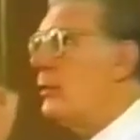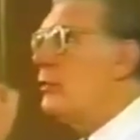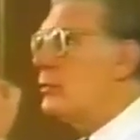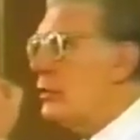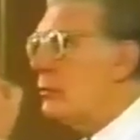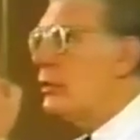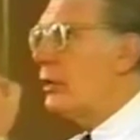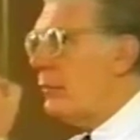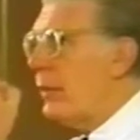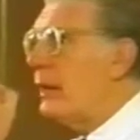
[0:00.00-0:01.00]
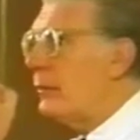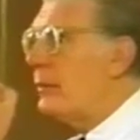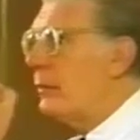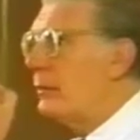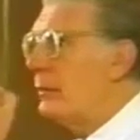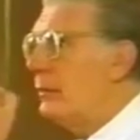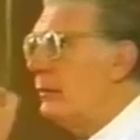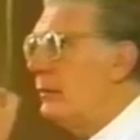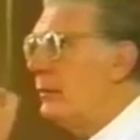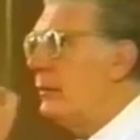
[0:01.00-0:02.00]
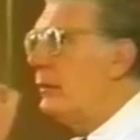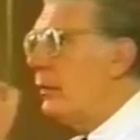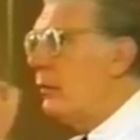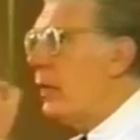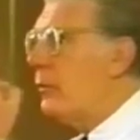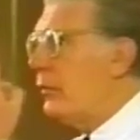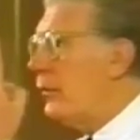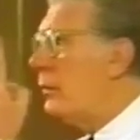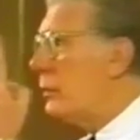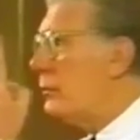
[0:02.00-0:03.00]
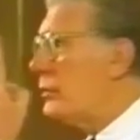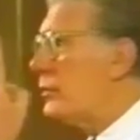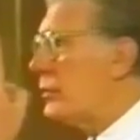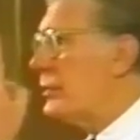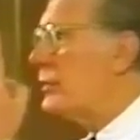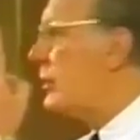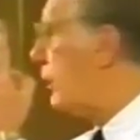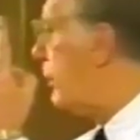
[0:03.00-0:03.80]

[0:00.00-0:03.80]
who's the more developed? The one with fewer resources and the